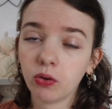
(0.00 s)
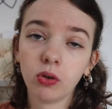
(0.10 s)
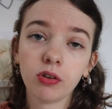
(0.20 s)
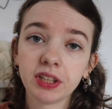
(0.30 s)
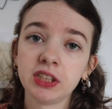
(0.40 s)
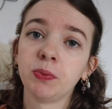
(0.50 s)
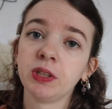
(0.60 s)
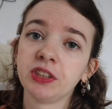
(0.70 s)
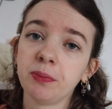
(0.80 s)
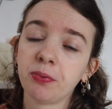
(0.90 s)
All of these
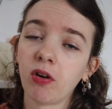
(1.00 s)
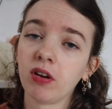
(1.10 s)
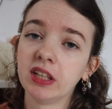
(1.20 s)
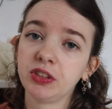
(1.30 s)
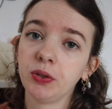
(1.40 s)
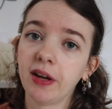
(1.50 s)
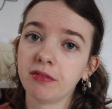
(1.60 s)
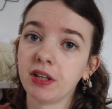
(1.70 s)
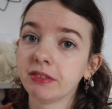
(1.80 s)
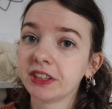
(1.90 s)
works in progress you
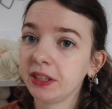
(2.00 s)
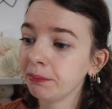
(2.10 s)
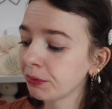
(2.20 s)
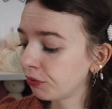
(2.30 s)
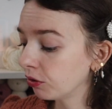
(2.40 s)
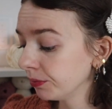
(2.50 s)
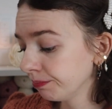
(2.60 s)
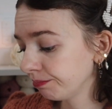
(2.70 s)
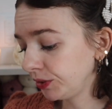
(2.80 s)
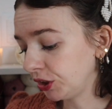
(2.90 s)
have never seen before,
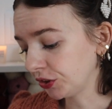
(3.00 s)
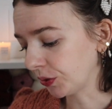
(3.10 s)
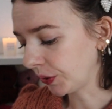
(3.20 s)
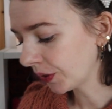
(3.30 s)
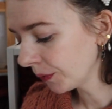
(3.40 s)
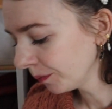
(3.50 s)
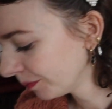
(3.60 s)
just so you know.